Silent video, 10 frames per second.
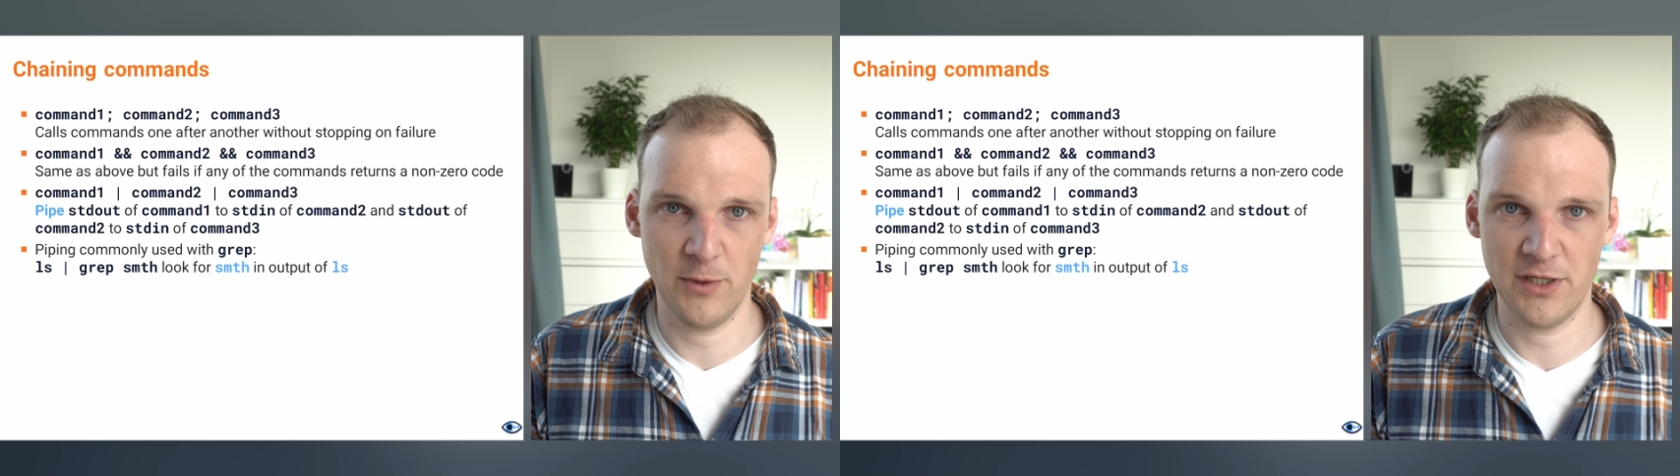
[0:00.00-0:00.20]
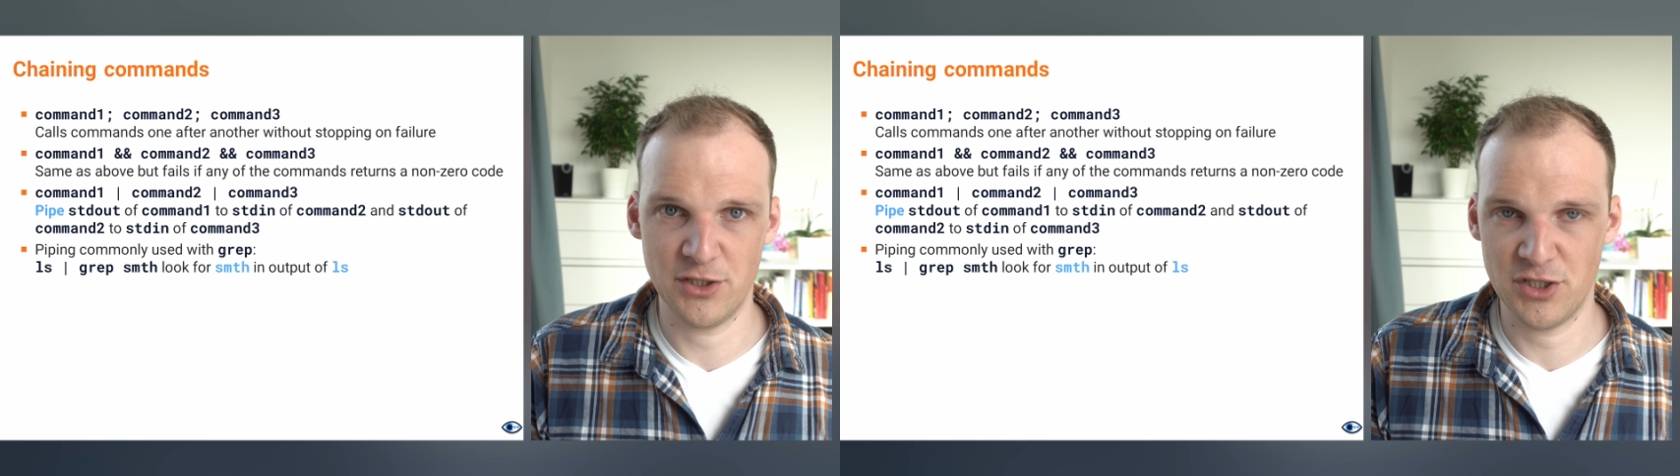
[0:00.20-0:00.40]

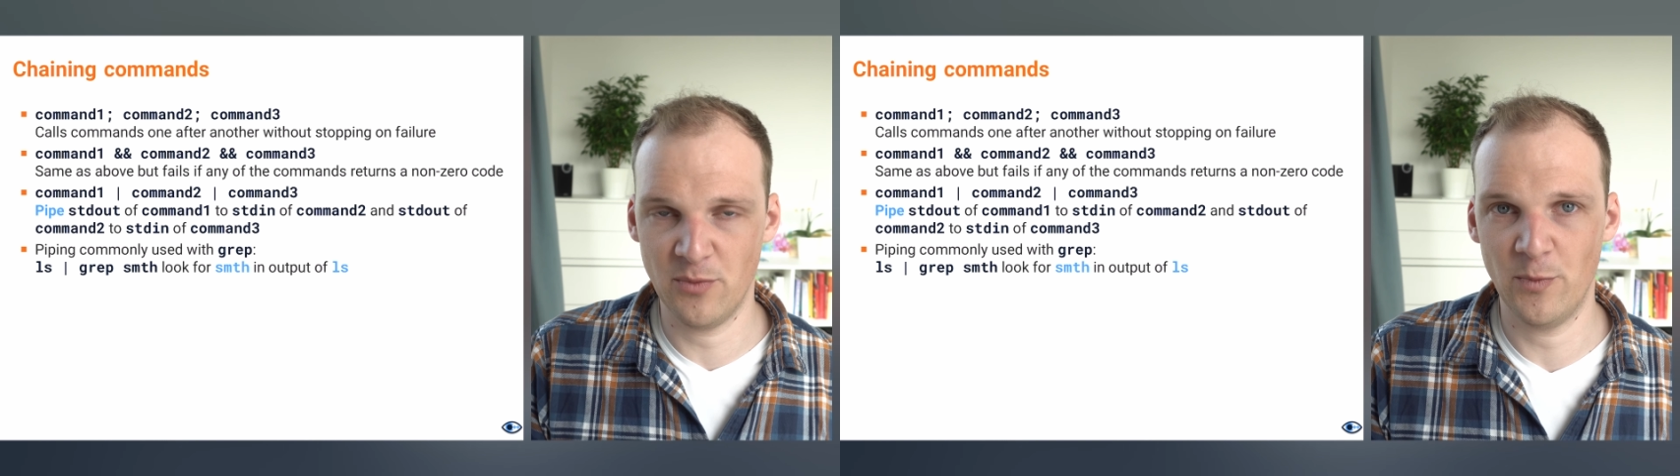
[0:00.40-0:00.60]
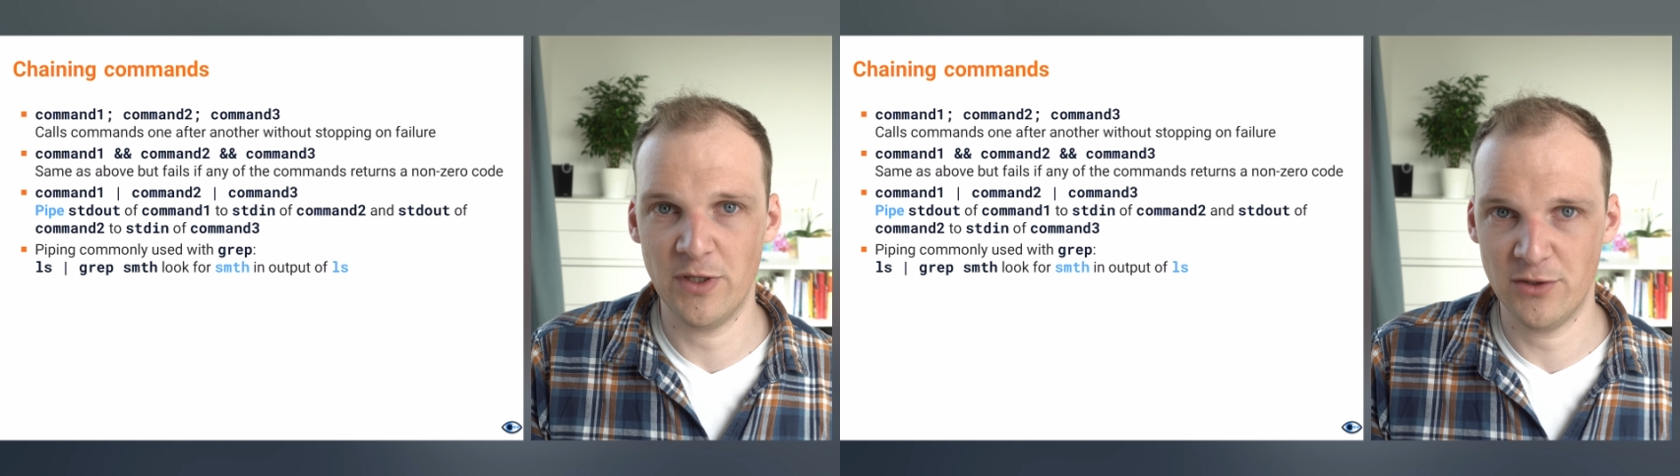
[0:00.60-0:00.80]
we can
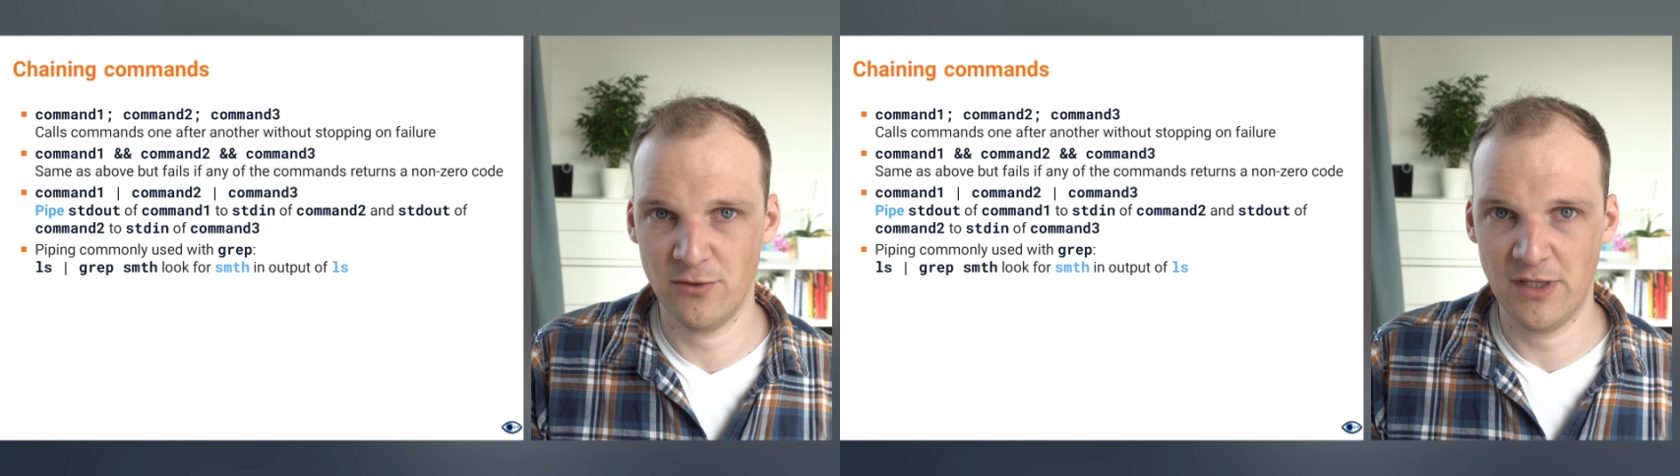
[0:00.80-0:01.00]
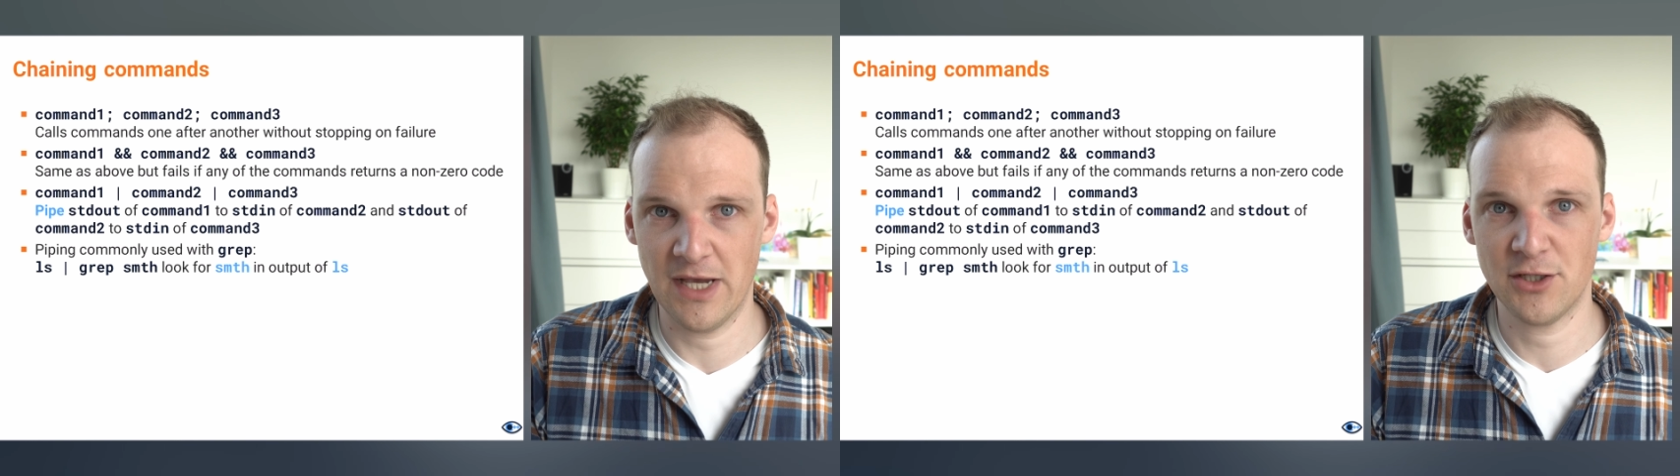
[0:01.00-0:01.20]
jump
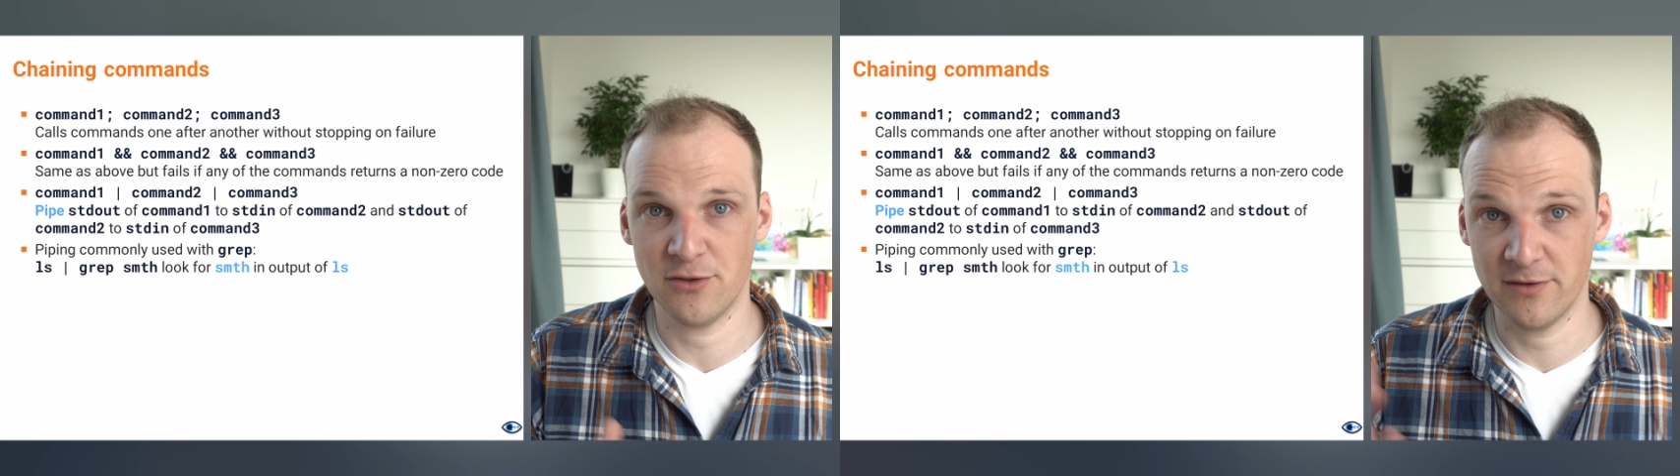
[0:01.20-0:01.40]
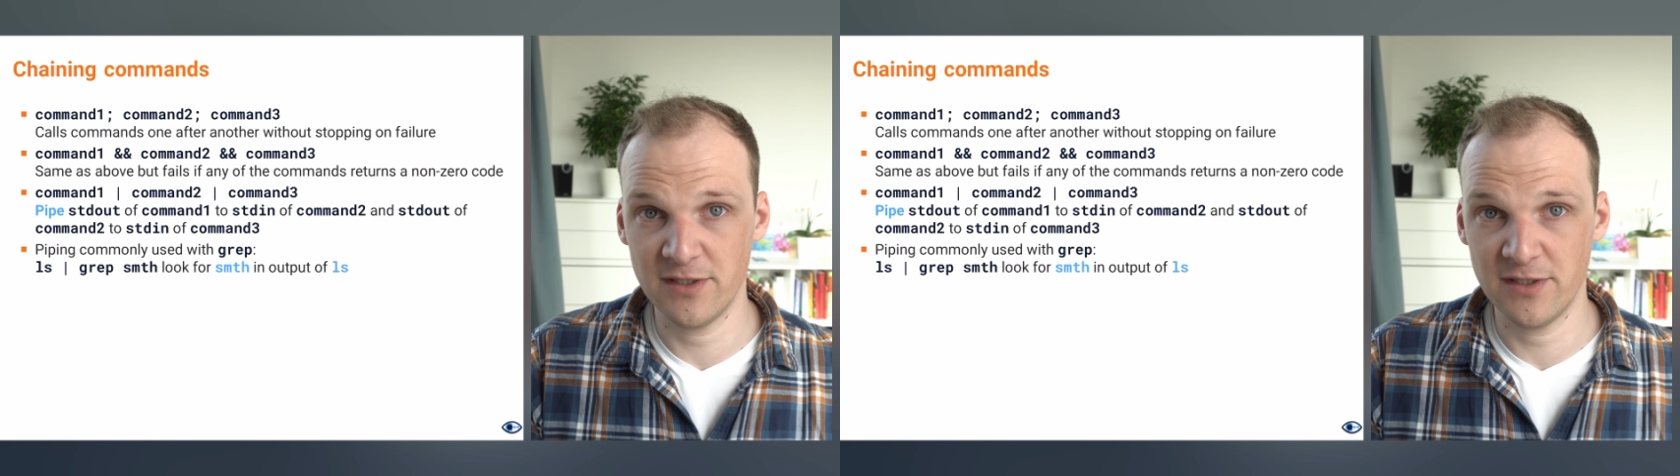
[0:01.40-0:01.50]
into the actual